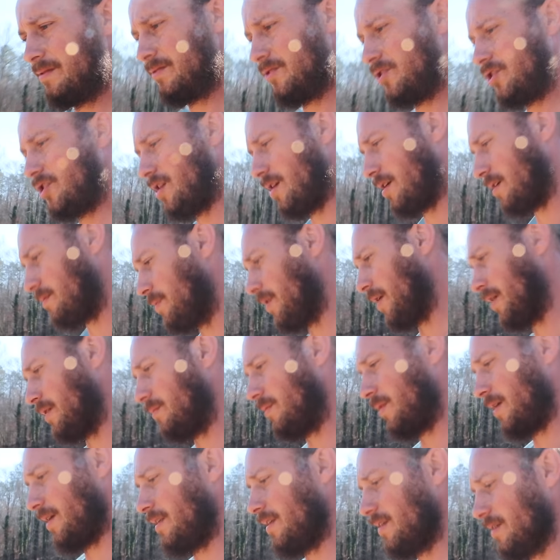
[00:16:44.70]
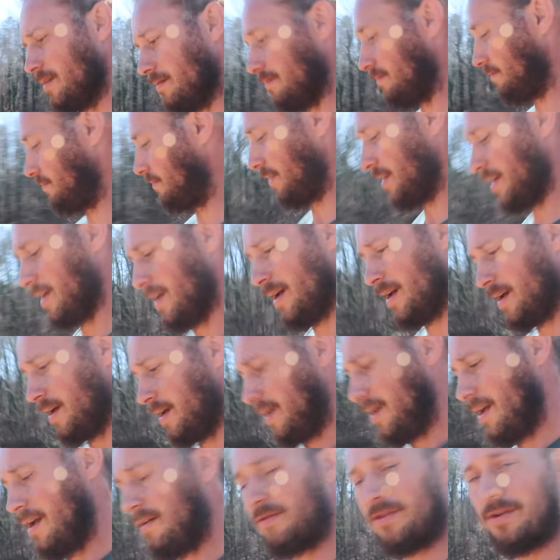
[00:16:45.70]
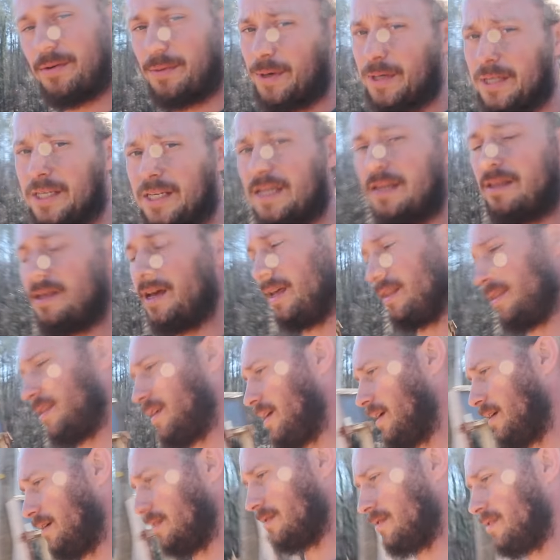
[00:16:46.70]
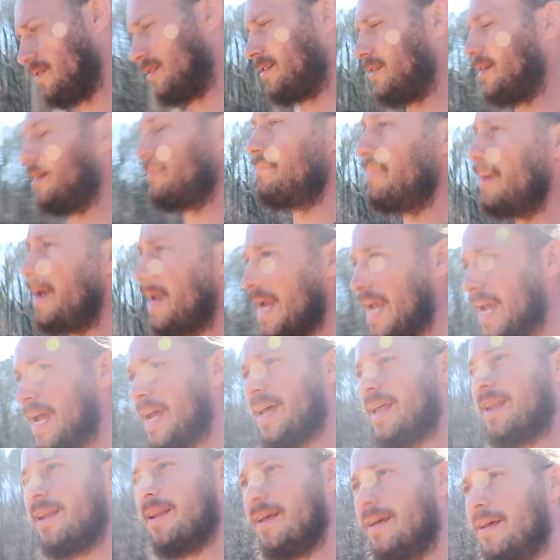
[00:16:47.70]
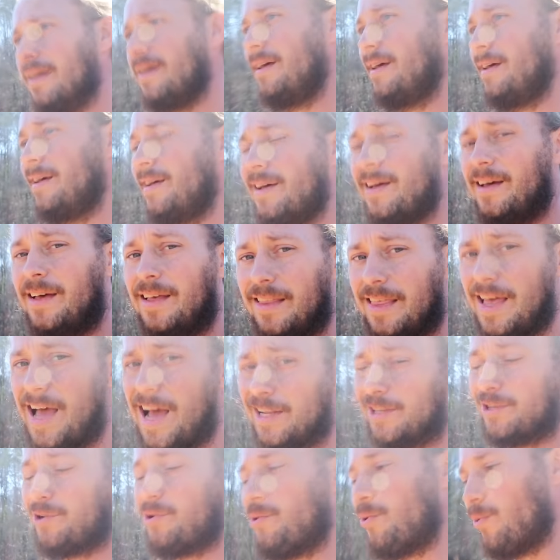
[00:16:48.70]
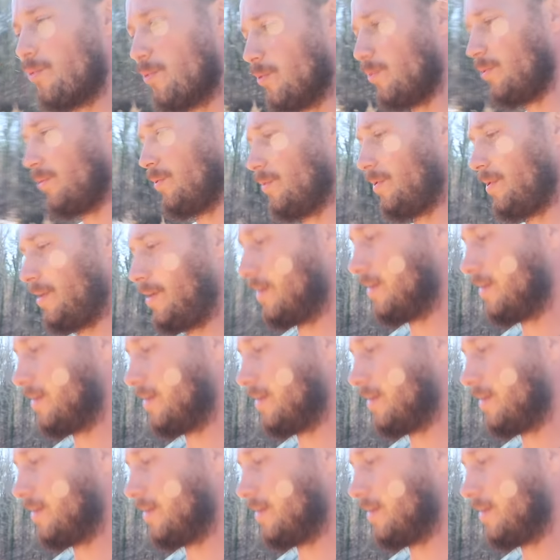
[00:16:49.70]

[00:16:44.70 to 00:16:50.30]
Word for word: Chuck, by the way. That every time I see that thing, it's just like, man. That's cool.